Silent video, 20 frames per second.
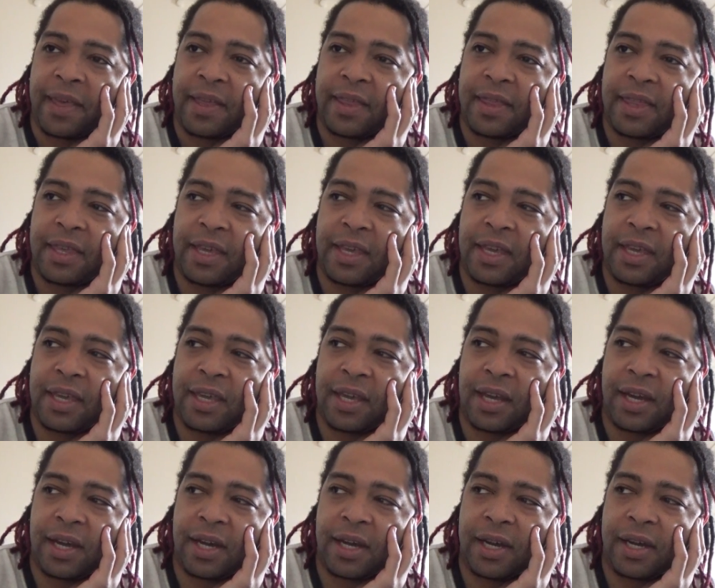
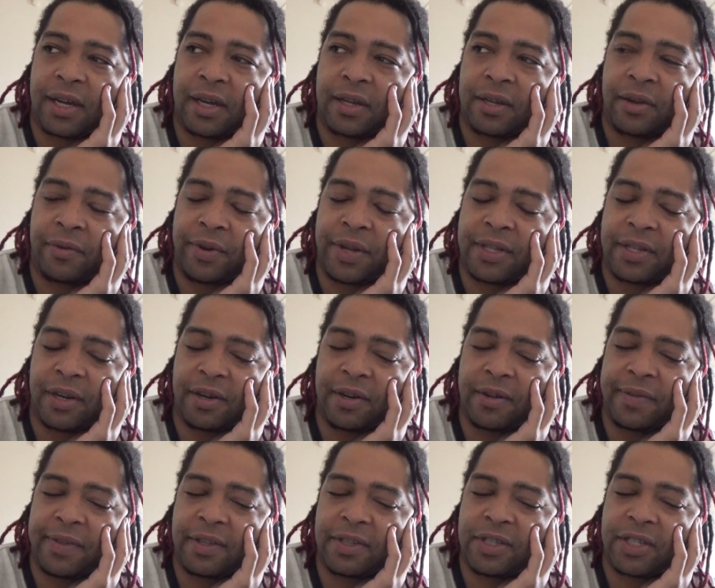The Return
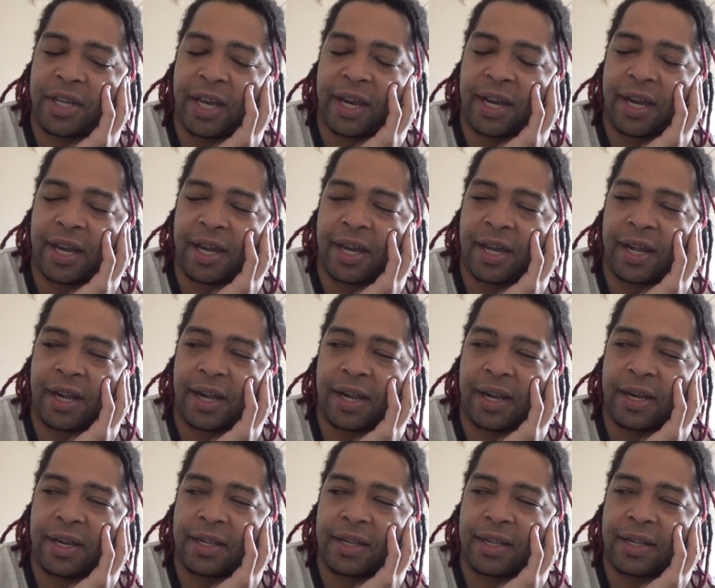of the Jedi,